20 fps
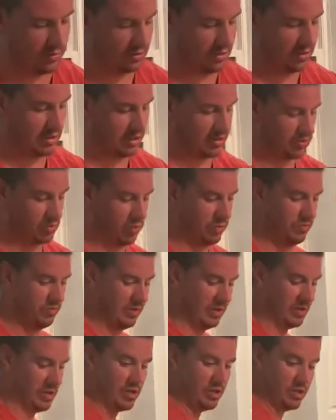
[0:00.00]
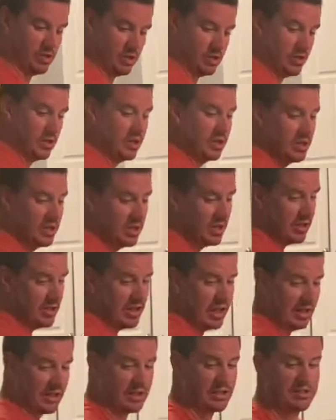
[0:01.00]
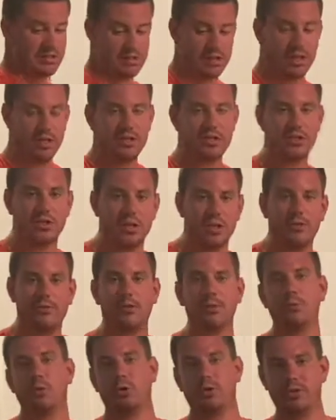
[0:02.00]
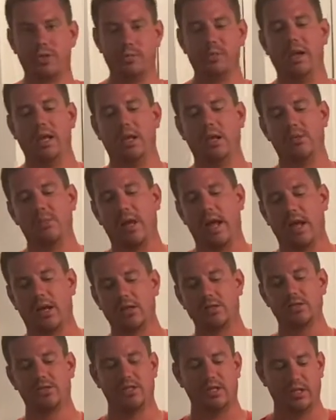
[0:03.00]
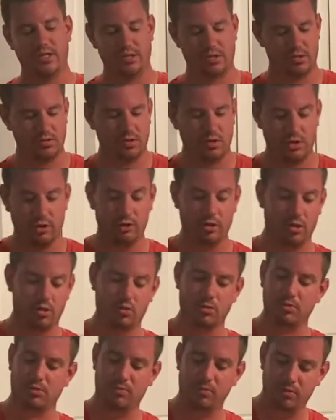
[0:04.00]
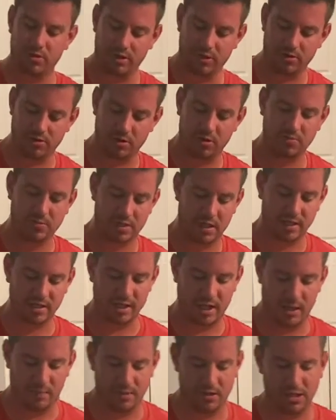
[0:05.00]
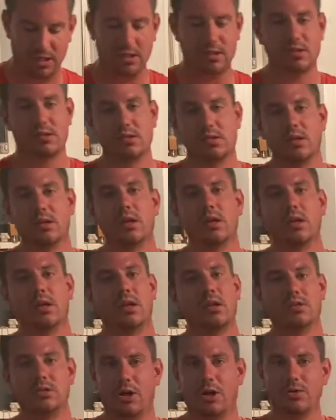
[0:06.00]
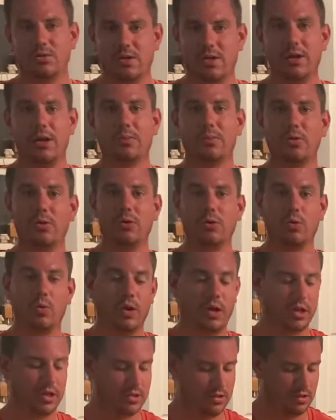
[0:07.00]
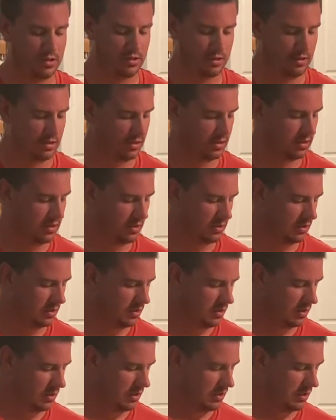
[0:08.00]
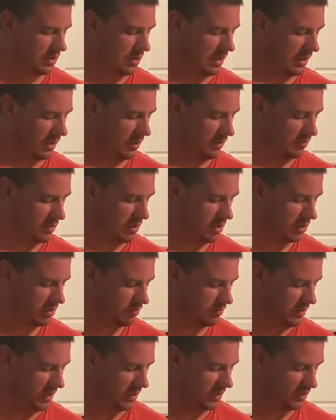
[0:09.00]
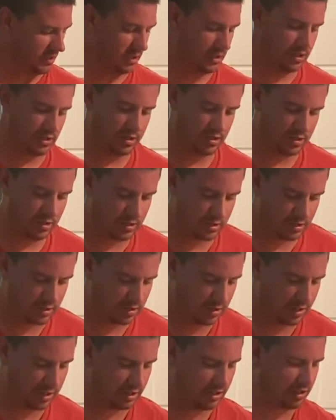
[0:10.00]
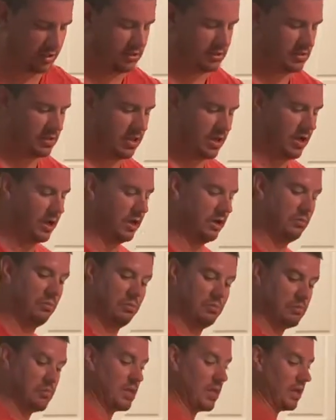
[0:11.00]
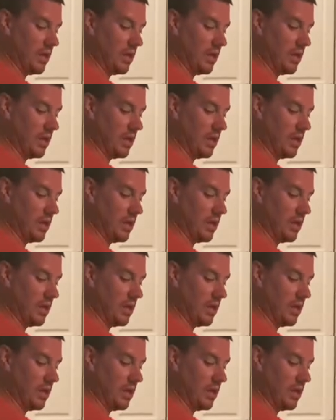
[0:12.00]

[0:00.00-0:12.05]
this would be good at this stage if you're more into baked mac and cheese. You know, you can throw some breadcrumbs on top of this, toast it up real quick. But that is not me.